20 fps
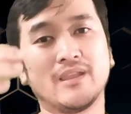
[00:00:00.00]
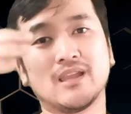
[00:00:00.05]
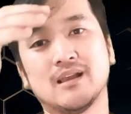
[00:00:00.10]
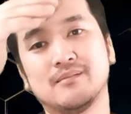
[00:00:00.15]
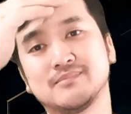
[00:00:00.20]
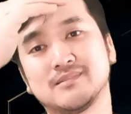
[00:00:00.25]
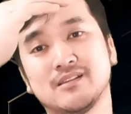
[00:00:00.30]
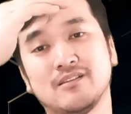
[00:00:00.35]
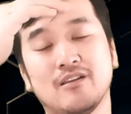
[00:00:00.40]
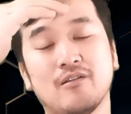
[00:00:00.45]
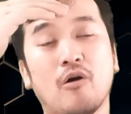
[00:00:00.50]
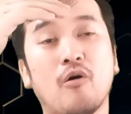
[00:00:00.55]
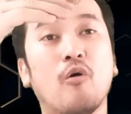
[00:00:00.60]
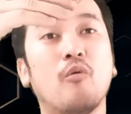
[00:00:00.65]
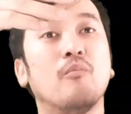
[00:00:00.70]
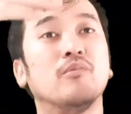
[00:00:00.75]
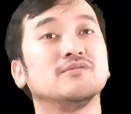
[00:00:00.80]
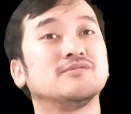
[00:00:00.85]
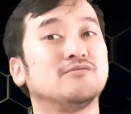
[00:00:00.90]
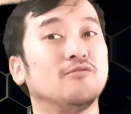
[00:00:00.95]
becomes
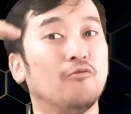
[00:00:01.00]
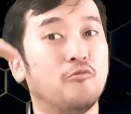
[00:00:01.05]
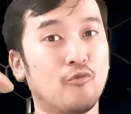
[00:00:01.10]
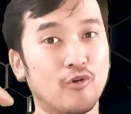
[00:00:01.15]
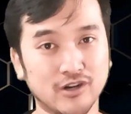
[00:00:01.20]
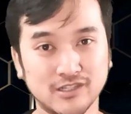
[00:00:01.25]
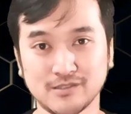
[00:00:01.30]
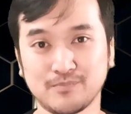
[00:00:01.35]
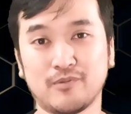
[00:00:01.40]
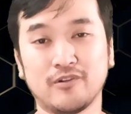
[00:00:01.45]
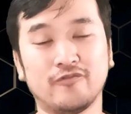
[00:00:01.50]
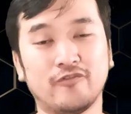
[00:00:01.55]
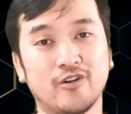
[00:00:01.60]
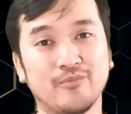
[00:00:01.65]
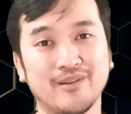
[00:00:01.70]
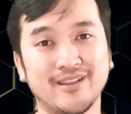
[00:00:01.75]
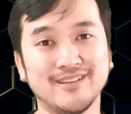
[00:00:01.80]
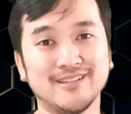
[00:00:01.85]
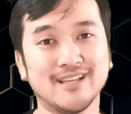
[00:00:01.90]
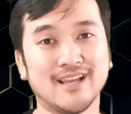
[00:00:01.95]
almost the worst
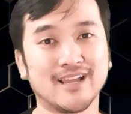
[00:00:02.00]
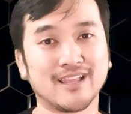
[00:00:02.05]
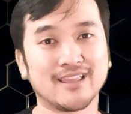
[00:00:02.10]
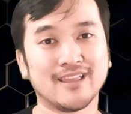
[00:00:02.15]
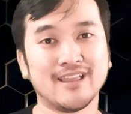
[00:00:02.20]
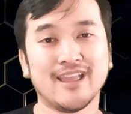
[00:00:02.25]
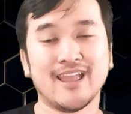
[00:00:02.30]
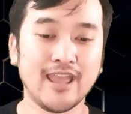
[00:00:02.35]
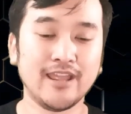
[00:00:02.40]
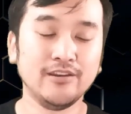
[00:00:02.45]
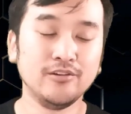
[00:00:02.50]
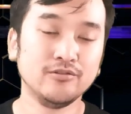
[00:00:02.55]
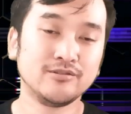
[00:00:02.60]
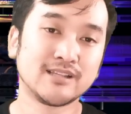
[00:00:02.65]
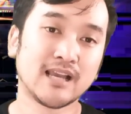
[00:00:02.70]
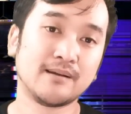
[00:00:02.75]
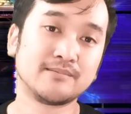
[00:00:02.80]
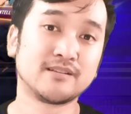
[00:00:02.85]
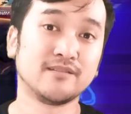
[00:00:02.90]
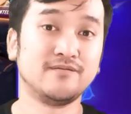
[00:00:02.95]
performing deck, and new
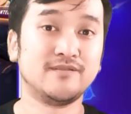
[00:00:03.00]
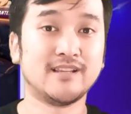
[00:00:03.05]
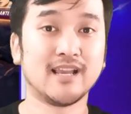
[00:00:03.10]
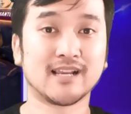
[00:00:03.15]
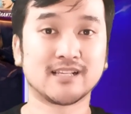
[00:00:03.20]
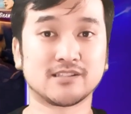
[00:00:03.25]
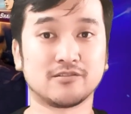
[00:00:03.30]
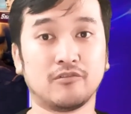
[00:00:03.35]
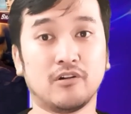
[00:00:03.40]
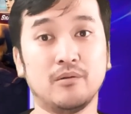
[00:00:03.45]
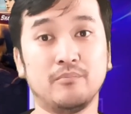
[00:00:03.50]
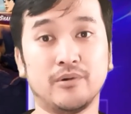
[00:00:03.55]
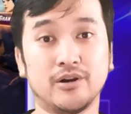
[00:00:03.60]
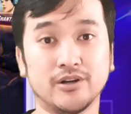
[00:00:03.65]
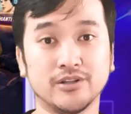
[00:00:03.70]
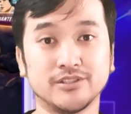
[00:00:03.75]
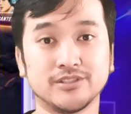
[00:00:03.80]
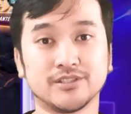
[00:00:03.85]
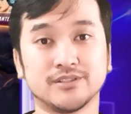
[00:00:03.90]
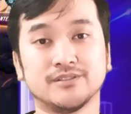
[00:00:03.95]
types of decks
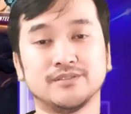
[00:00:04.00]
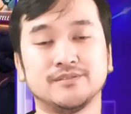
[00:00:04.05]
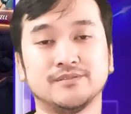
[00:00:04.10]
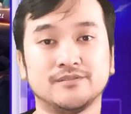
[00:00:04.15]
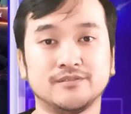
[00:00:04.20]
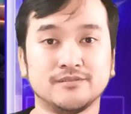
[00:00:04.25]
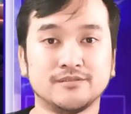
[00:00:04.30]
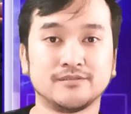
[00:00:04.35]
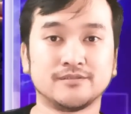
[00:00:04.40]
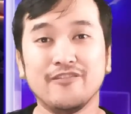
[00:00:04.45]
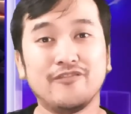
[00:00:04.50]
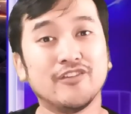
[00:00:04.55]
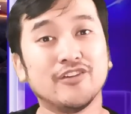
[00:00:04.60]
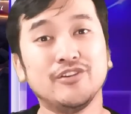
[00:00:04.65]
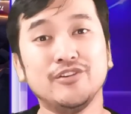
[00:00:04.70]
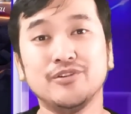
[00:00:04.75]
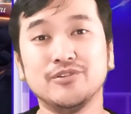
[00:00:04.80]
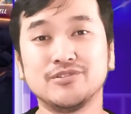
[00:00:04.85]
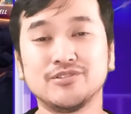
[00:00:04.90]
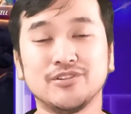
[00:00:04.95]
emerge. If
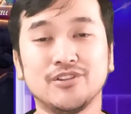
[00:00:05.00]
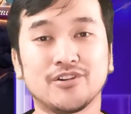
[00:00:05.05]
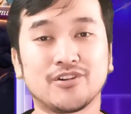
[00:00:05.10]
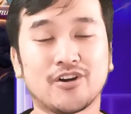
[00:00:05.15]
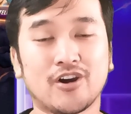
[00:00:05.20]
you're new to